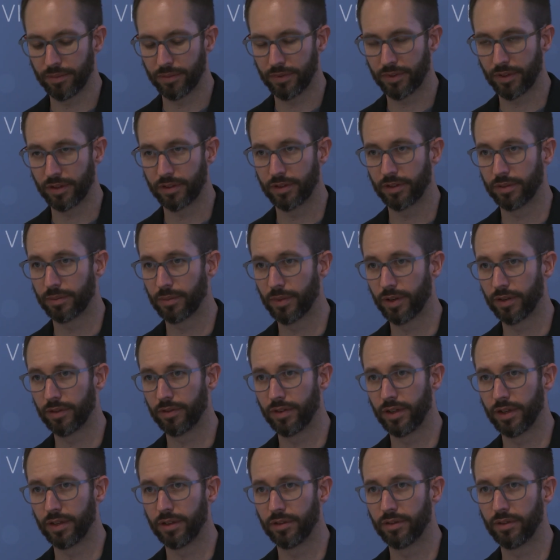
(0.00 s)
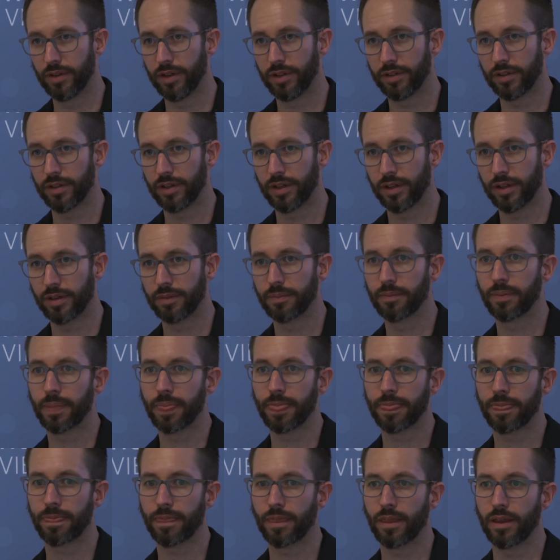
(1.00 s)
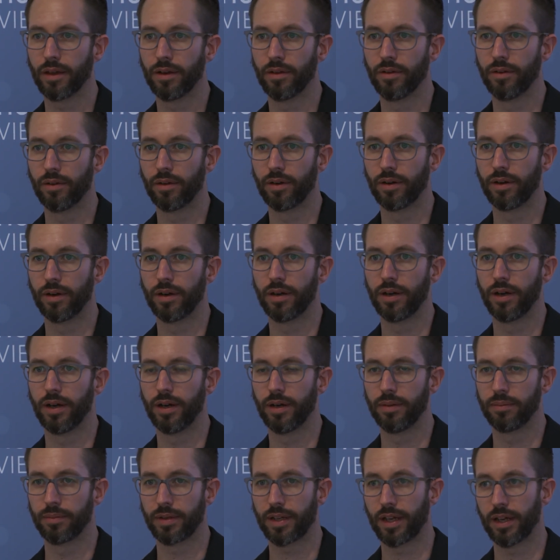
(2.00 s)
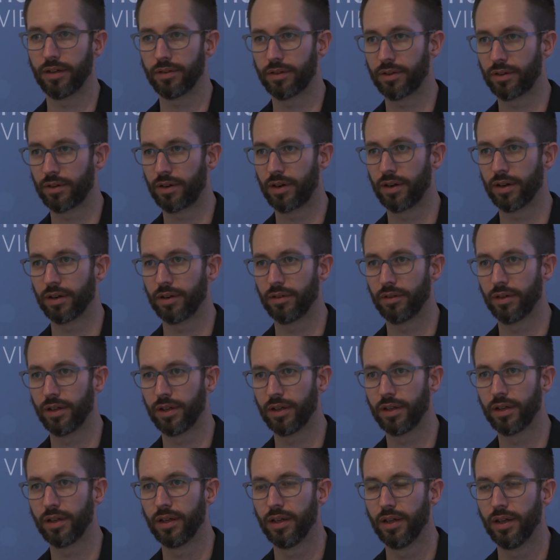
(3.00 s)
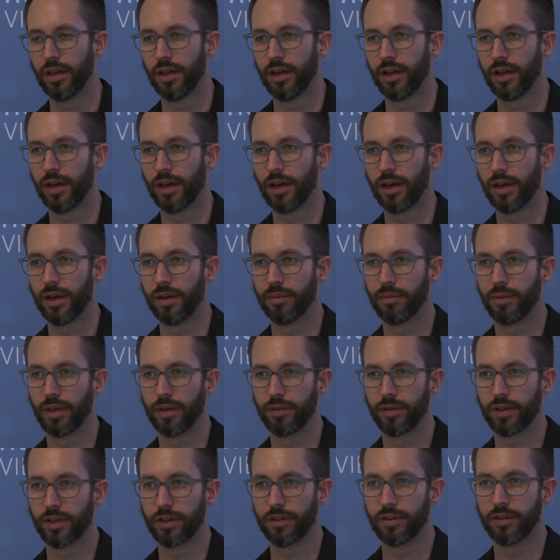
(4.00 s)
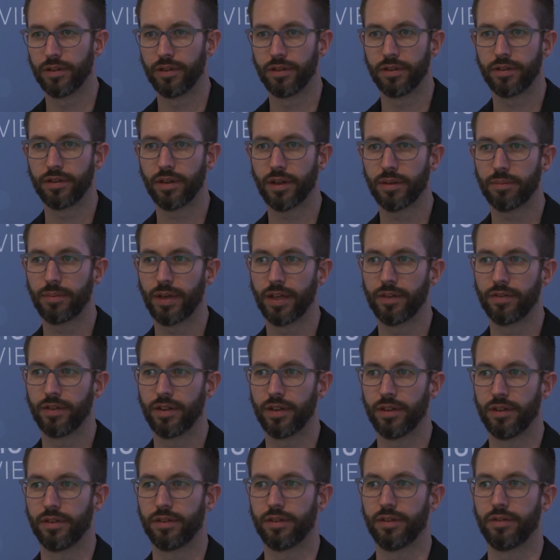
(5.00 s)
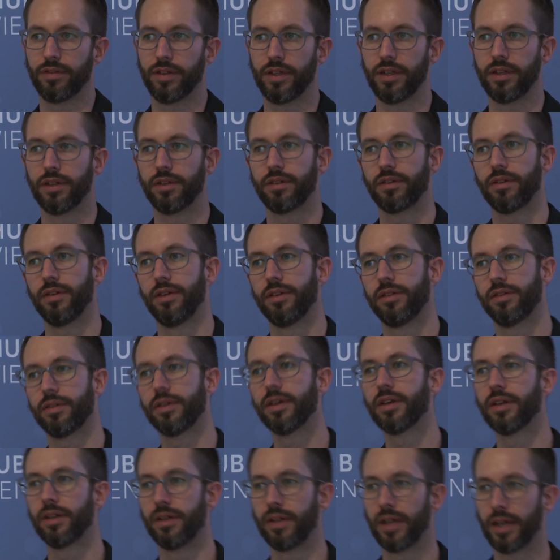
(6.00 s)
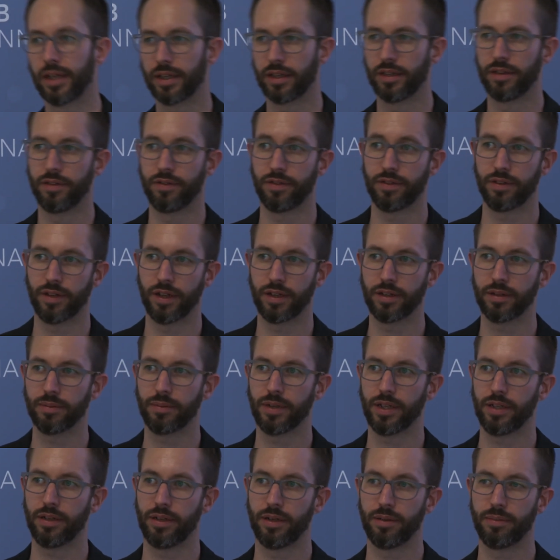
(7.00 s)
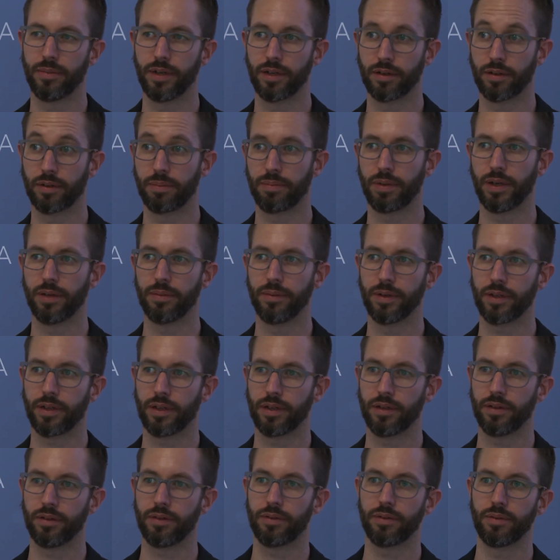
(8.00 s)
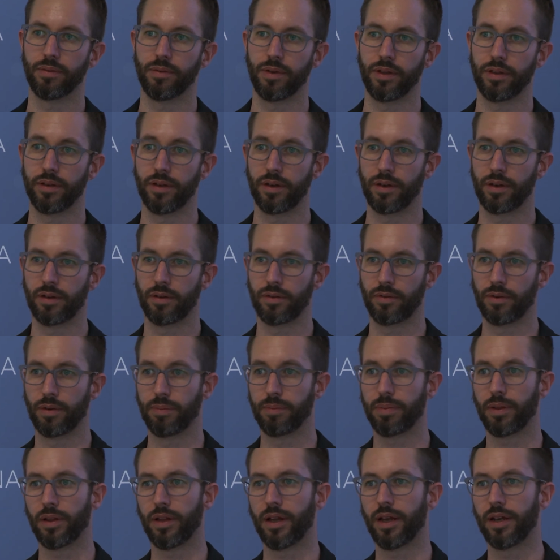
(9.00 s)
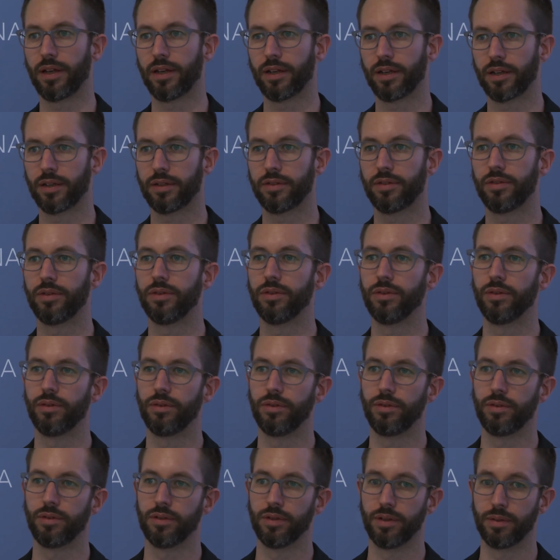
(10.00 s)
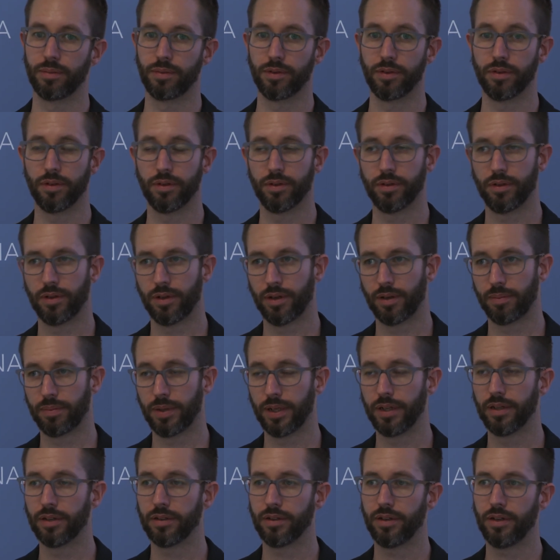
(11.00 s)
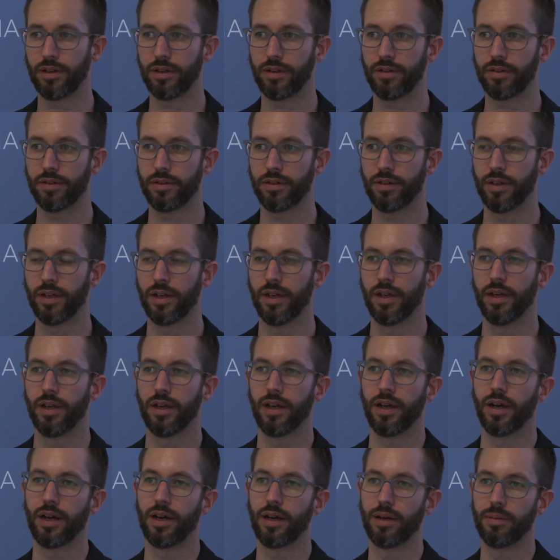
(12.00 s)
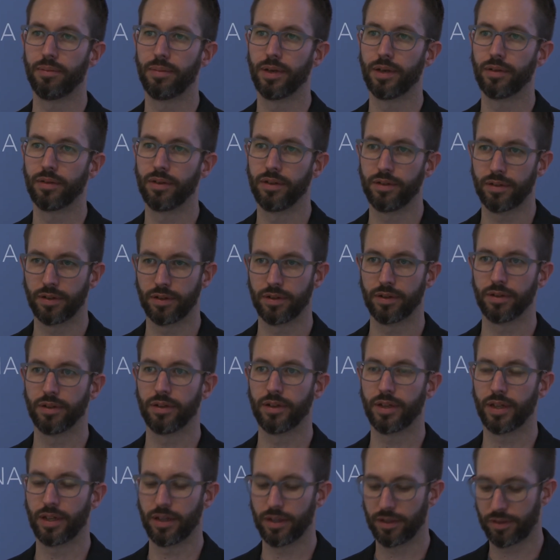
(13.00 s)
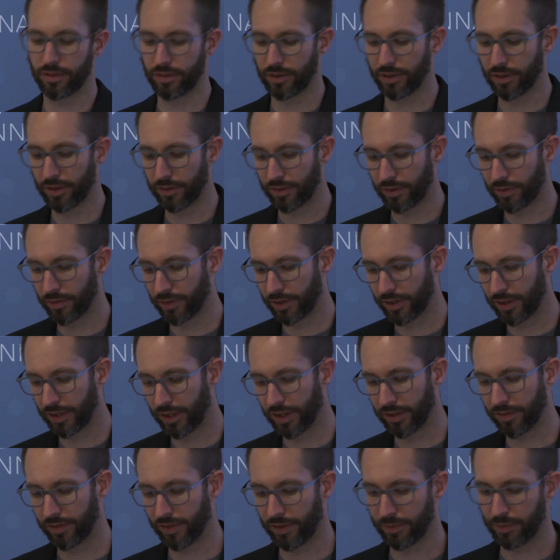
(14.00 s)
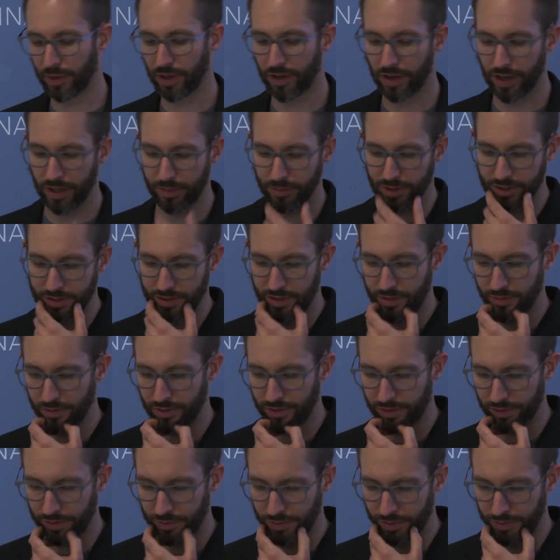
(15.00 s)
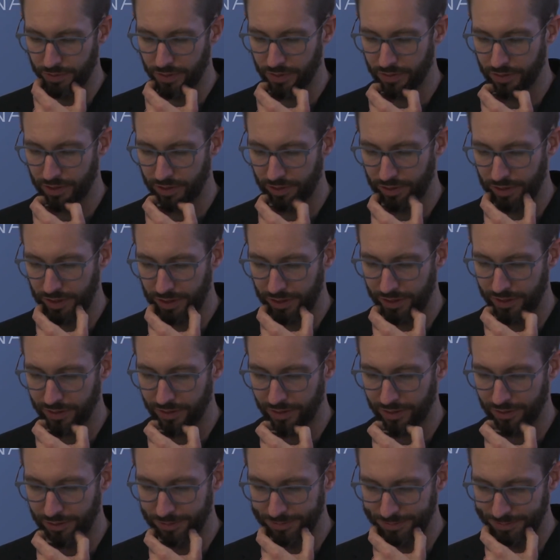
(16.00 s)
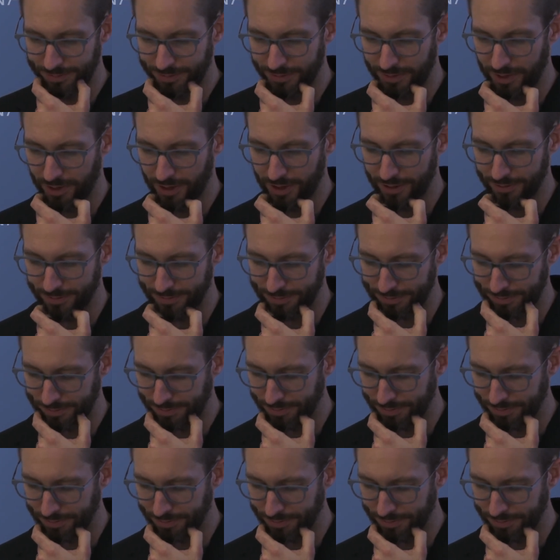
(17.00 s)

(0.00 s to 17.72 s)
such as motivated reasoning or counter-arguing. And we can see some evidence of increased negative sentiment among Republicans when they're replying to liberal opinion leaders. But we certainly can't throw everyone in an fMRI machine, which is what we'd really like to do, right?